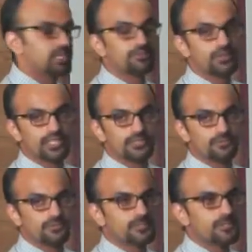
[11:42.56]
multiple
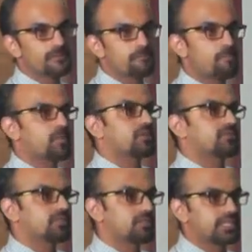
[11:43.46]
exposure
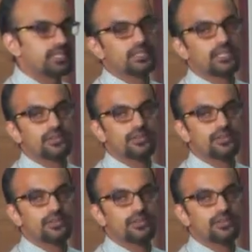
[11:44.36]
because a viewer